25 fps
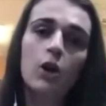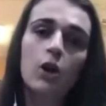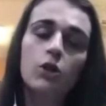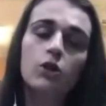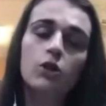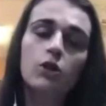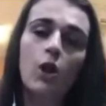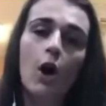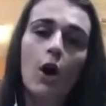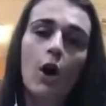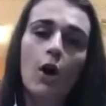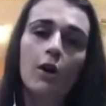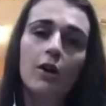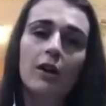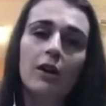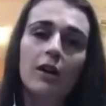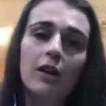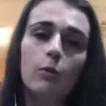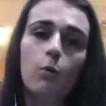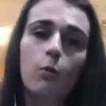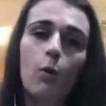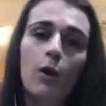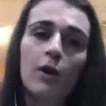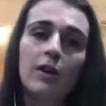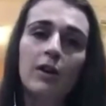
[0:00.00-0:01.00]
So
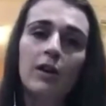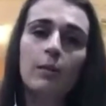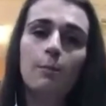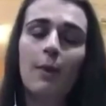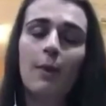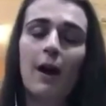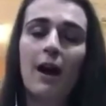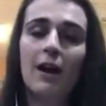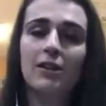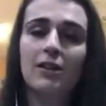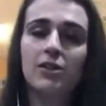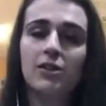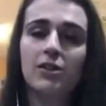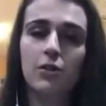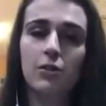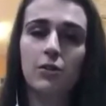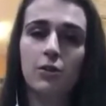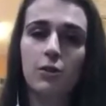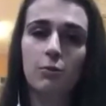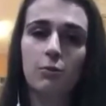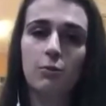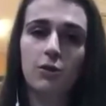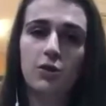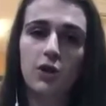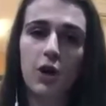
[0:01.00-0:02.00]
it won't impact
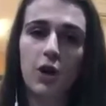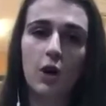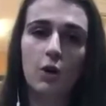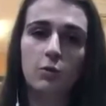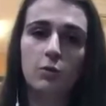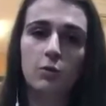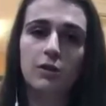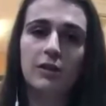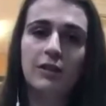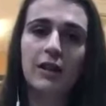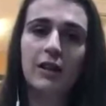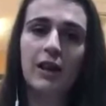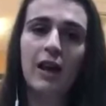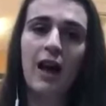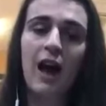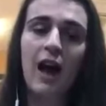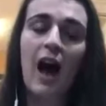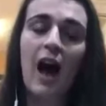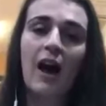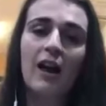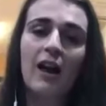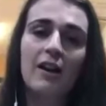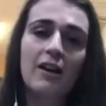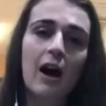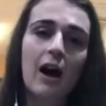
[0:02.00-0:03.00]
the results
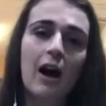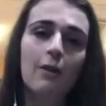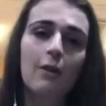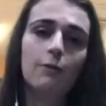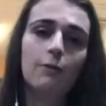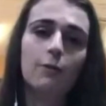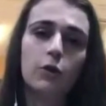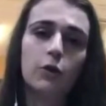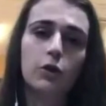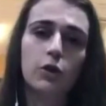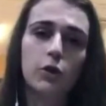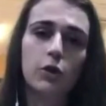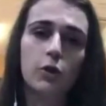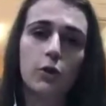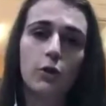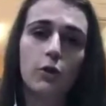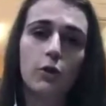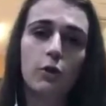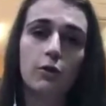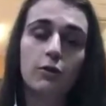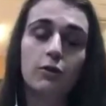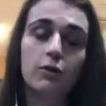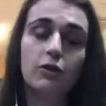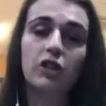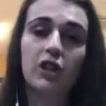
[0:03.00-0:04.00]
enough
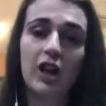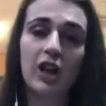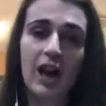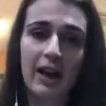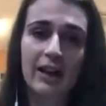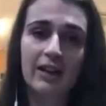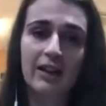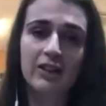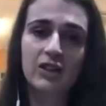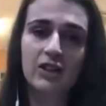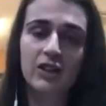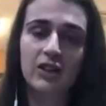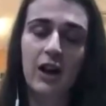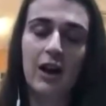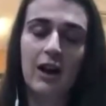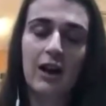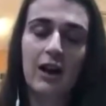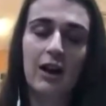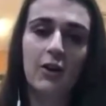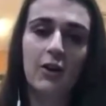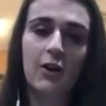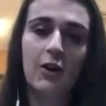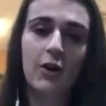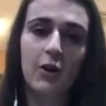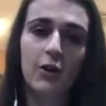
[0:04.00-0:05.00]
to change
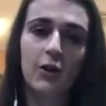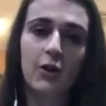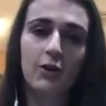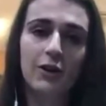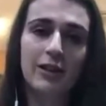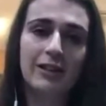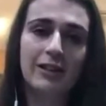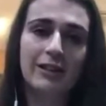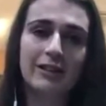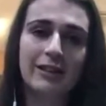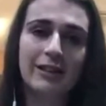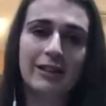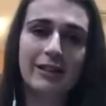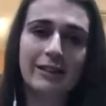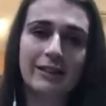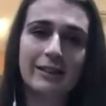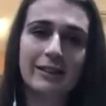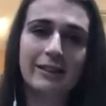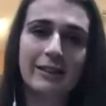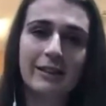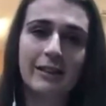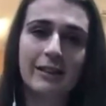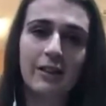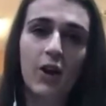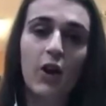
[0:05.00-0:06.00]

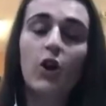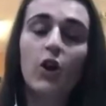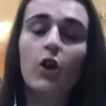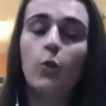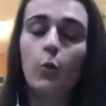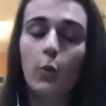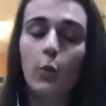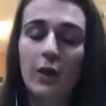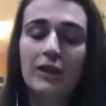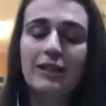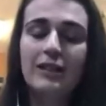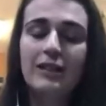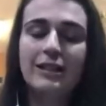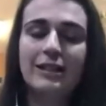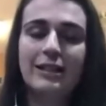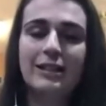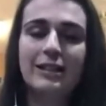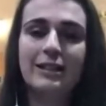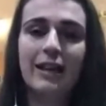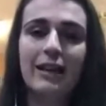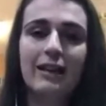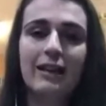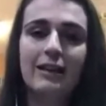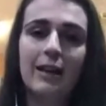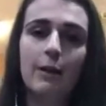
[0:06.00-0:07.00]
who wins the
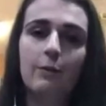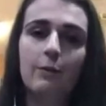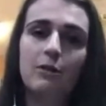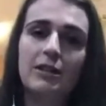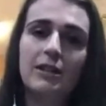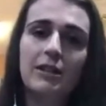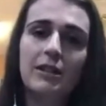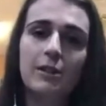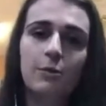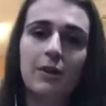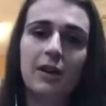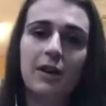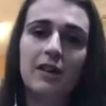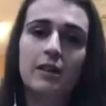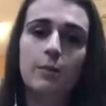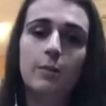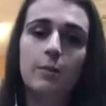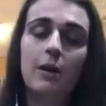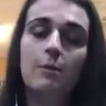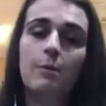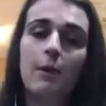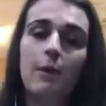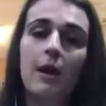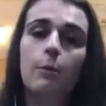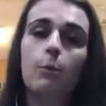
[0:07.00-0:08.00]
seat. There would still need to
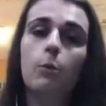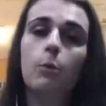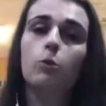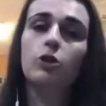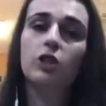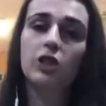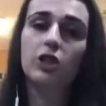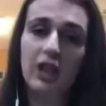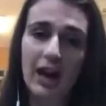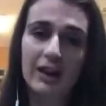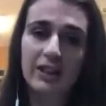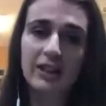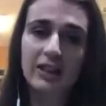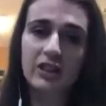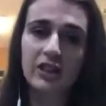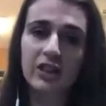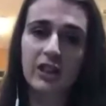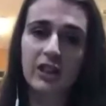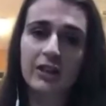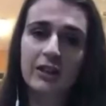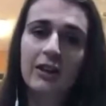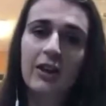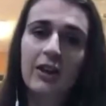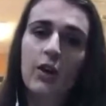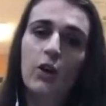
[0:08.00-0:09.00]
be people
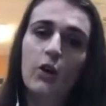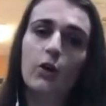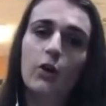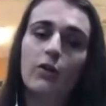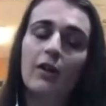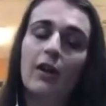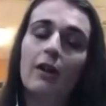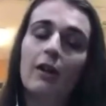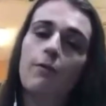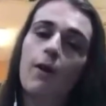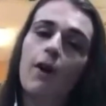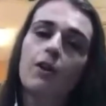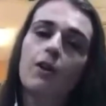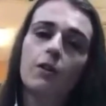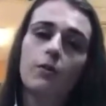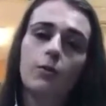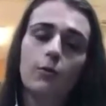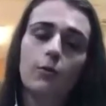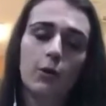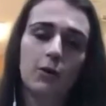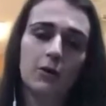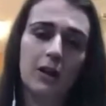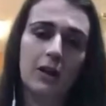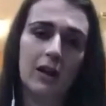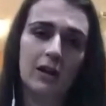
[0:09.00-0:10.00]
changing who they voted
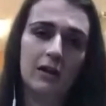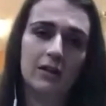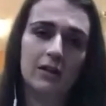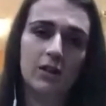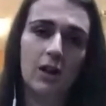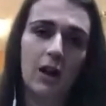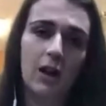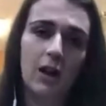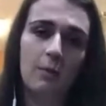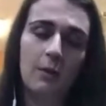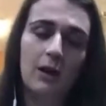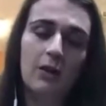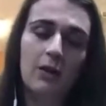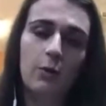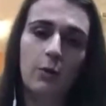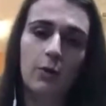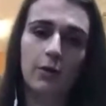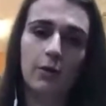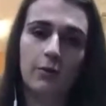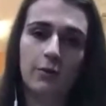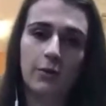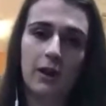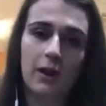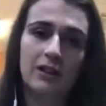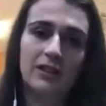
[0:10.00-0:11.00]
for last time in
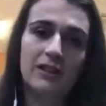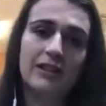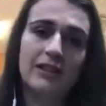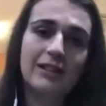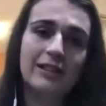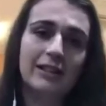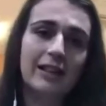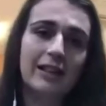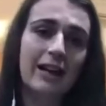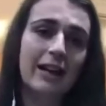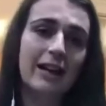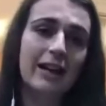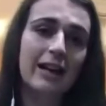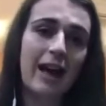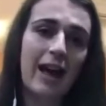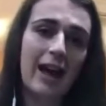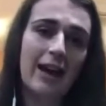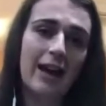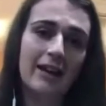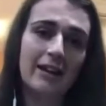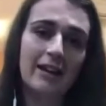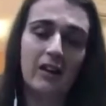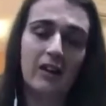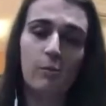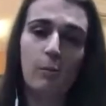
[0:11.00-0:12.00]
order for us to see
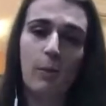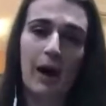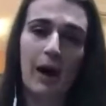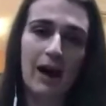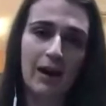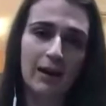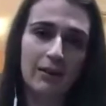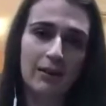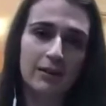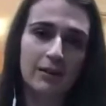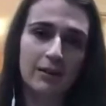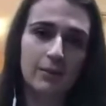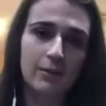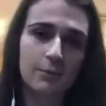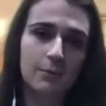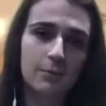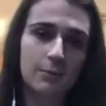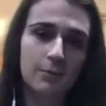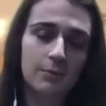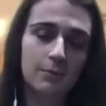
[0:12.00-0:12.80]
any impact.